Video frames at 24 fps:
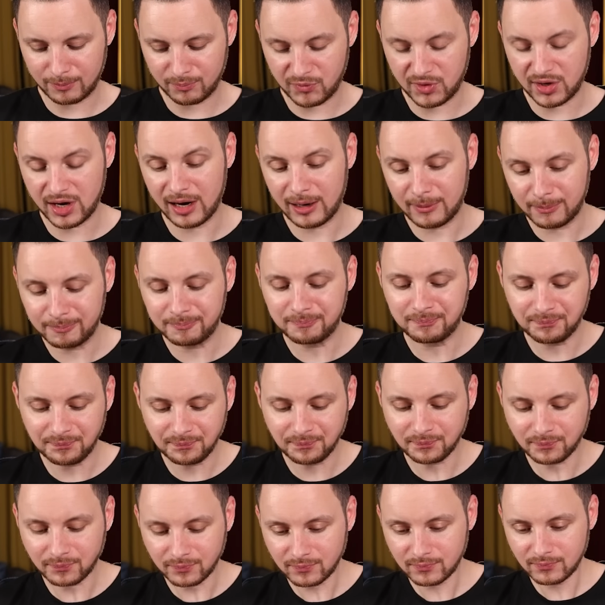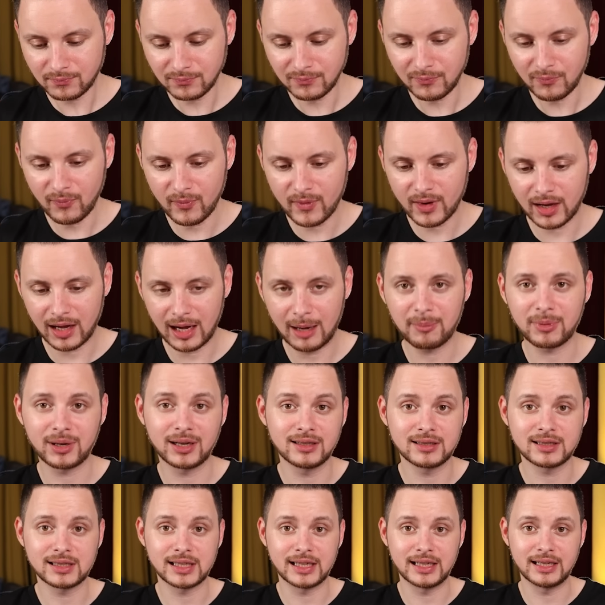yeah, I'm
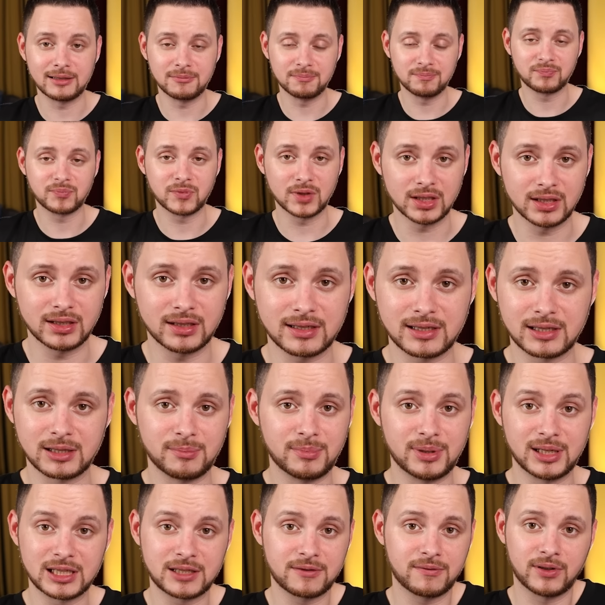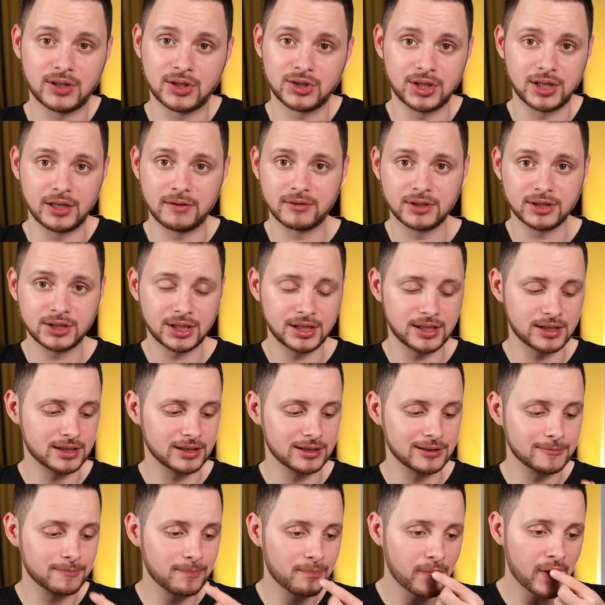gonna say it. It is the best fudge I ever
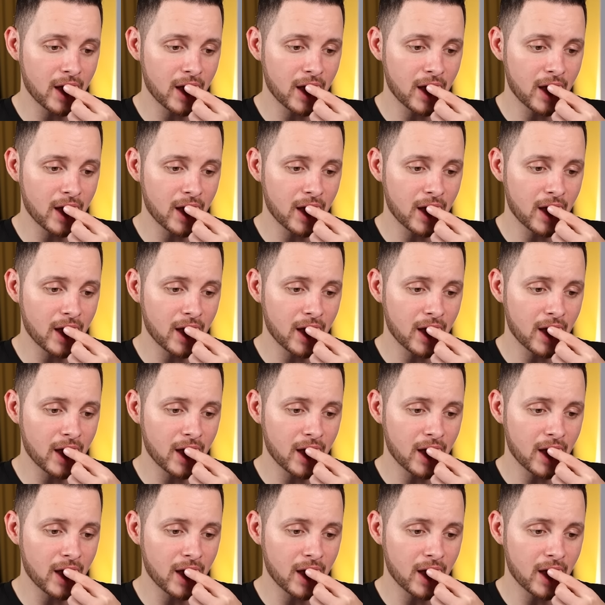tasted.